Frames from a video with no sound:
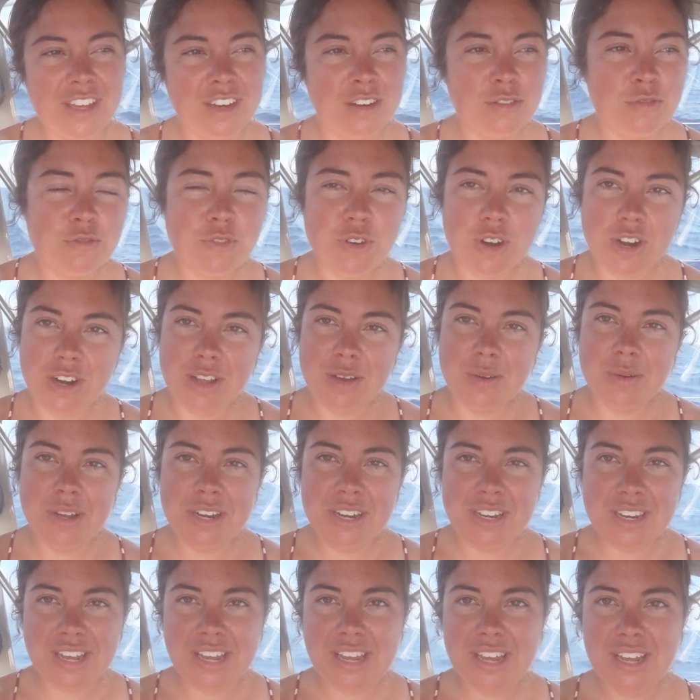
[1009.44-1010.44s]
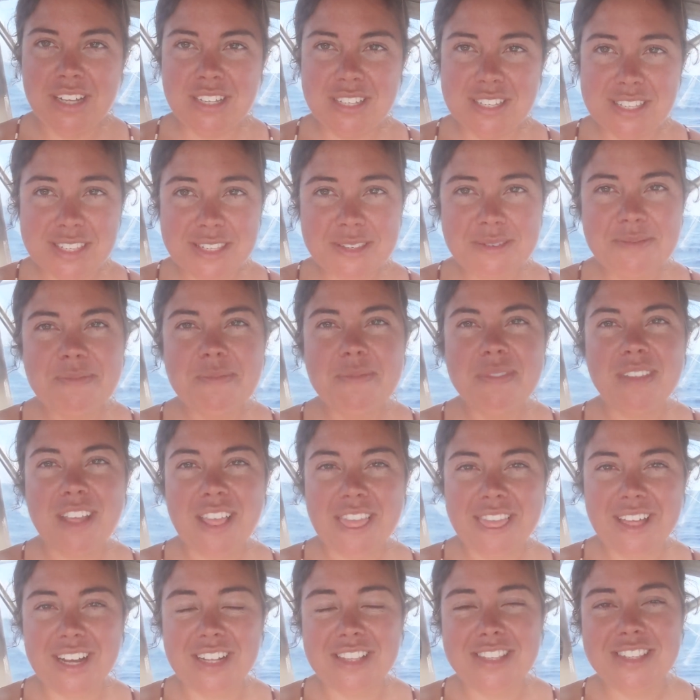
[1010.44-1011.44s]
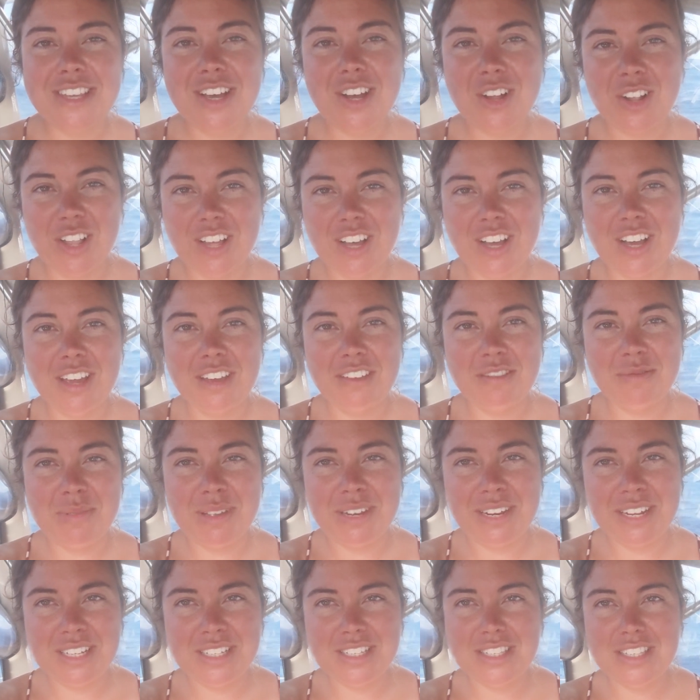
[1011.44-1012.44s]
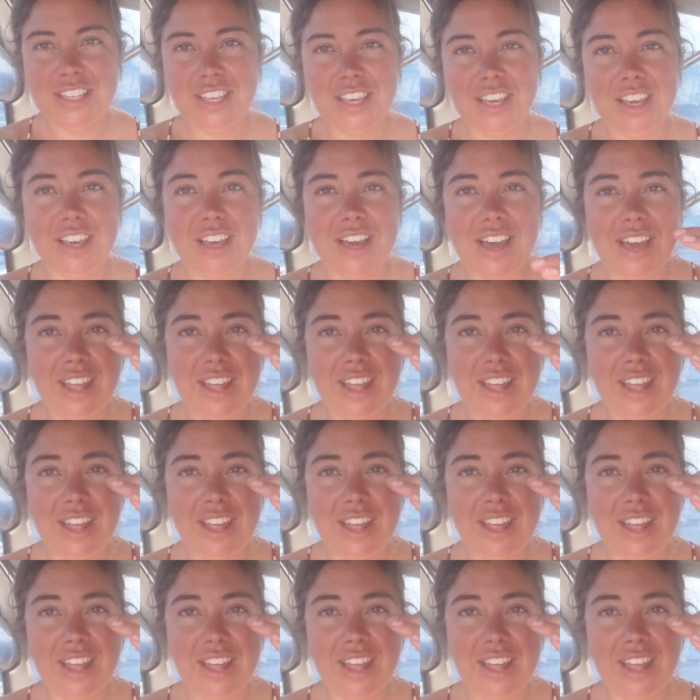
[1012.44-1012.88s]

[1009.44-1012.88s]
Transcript: in 41 days. That's how long I've been at sea.